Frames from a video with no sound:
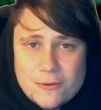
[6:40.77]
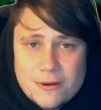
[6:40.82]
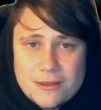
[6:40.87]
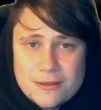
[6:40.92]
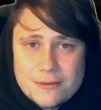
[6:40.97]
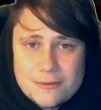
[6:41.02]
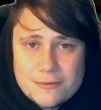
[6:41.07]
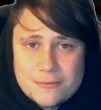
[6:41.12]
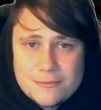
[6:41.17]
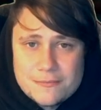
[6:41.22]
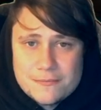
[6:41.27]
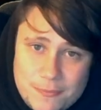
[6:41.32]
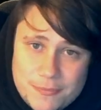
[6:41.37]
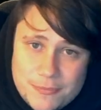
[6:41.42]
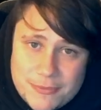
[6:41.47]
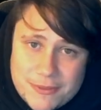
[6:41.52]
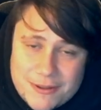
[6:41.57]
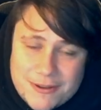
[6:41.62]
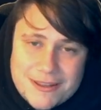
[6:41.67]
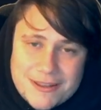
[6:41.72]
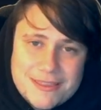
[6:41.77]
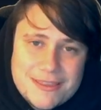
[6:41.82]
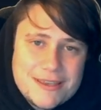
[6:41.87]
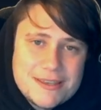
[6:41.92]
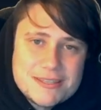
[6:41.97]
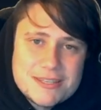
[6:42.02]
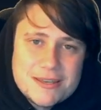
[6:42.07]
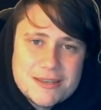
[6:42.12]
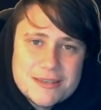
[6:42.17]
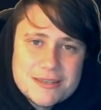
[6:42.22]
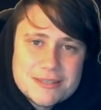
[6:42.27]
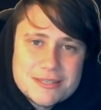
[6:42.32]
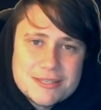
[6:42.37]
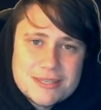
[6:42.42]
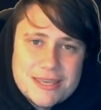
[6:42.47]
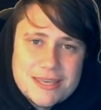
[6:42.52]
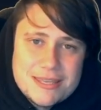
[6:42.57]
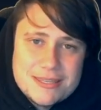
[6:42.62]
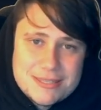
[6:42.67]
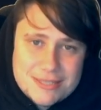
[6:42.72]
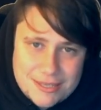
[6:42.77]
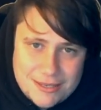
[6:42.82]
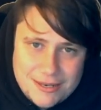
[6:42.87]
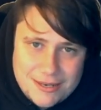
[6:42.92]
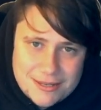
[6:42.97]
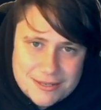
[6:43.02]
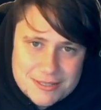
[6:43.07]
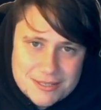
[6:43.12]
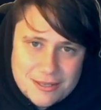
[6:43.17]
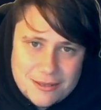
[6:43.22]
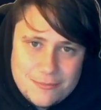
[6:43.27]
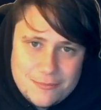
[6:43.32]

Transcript: corner. Alright, thanks guys, and see you next